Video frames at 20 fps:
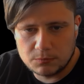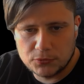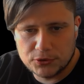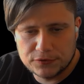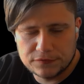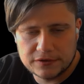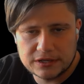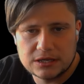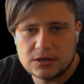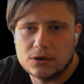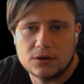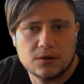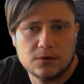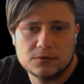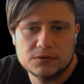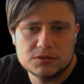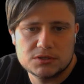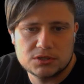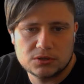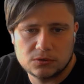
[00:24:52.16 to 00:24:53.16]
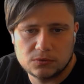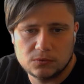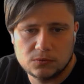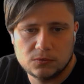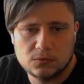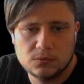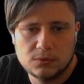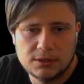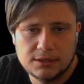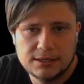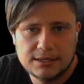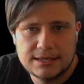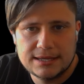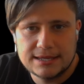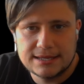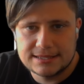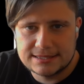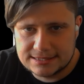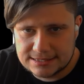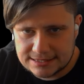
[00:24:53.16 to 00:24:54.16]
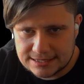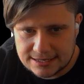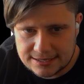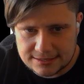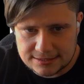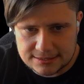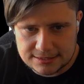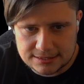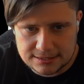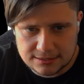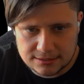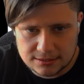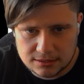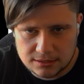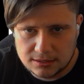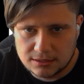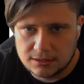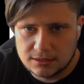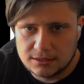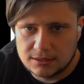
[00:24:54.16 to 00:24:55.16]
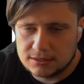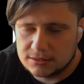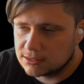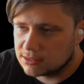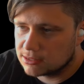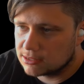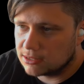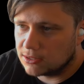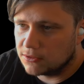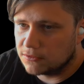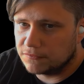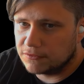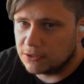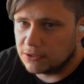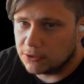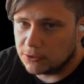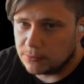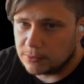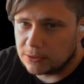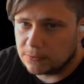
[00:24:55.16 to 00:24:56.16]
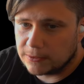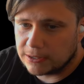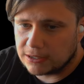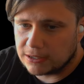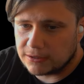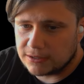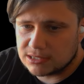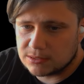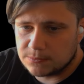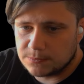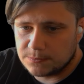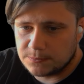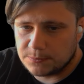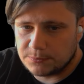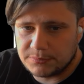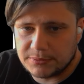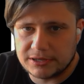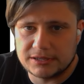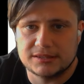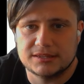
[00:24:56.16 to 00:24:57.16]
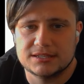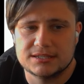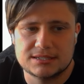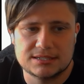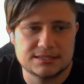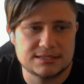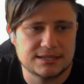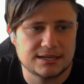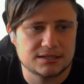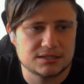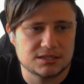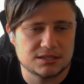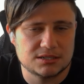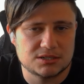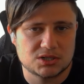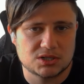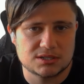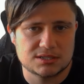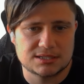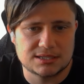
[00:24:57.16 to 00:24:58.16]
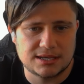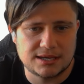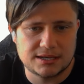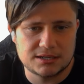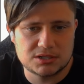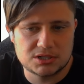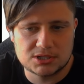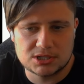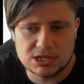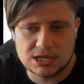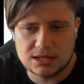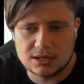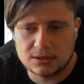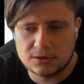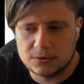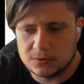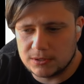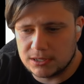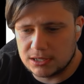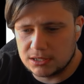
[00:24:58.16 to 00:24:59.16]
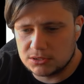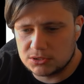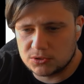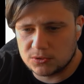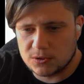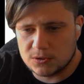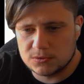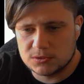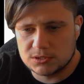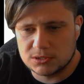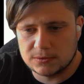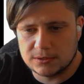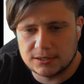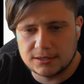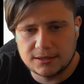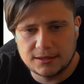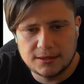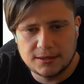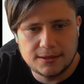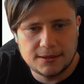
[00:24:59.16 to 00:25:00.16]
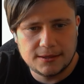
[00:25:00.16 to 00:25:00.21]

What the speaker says: Moving on to tanks. This is a long video, by the way, guys, but this is actually just a shallow intro to it.